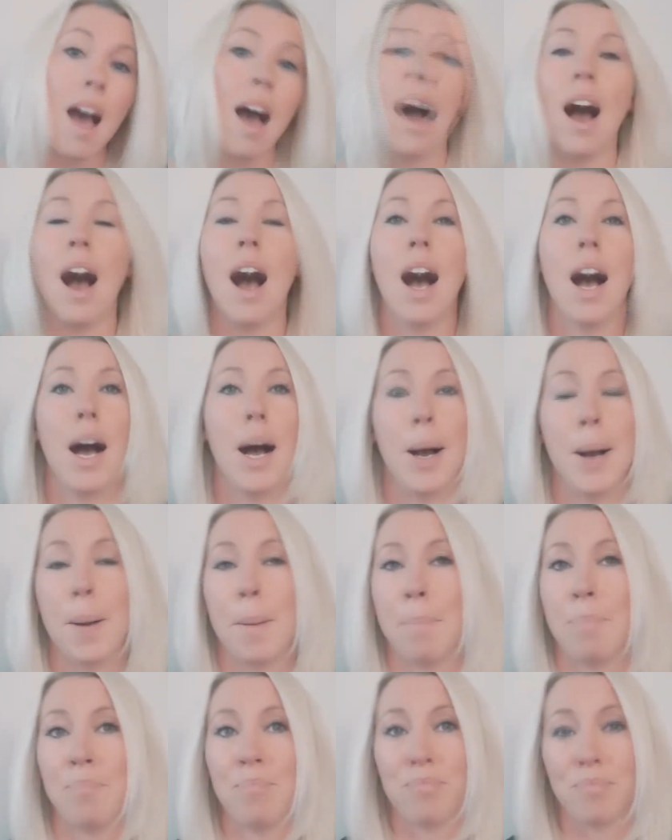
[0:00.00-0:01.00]

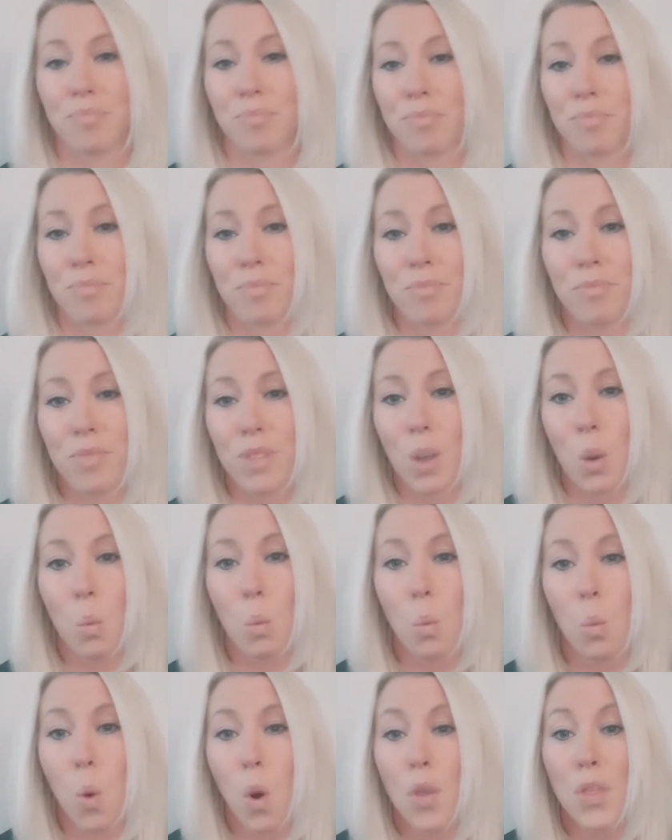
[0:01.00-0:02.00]

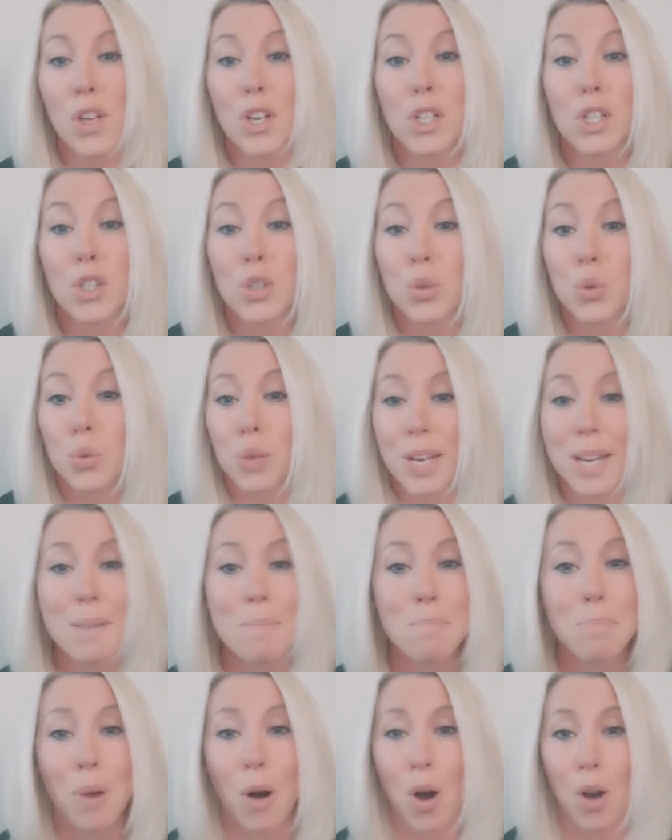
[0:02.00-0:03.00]
what their dream
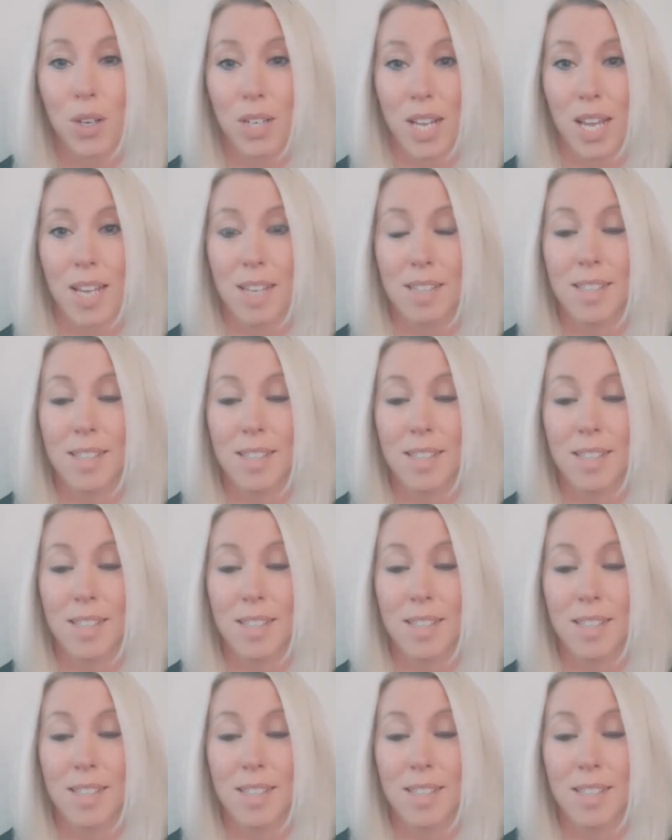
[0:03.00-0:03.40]
board is.